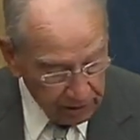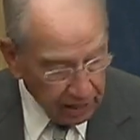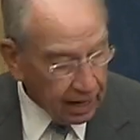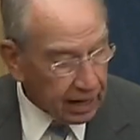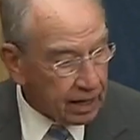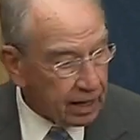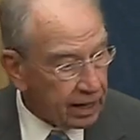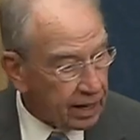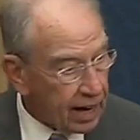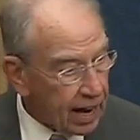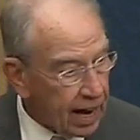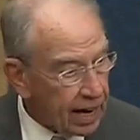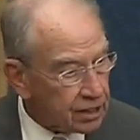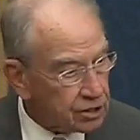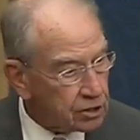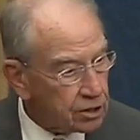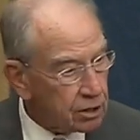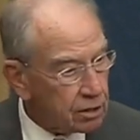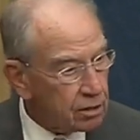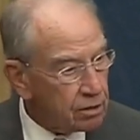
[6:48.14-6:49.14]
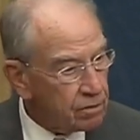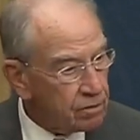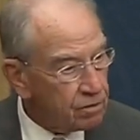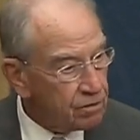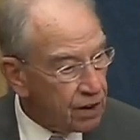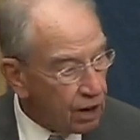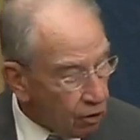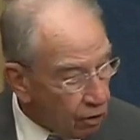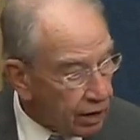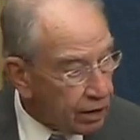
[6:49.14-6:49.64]
taking action
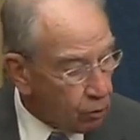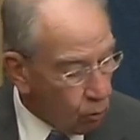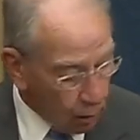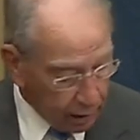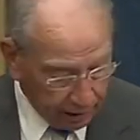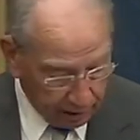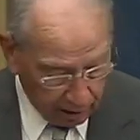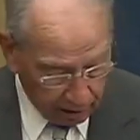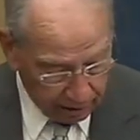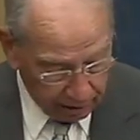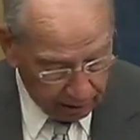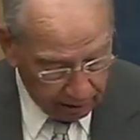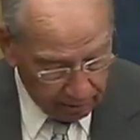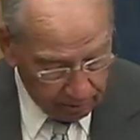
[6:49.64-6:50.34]
very quickly.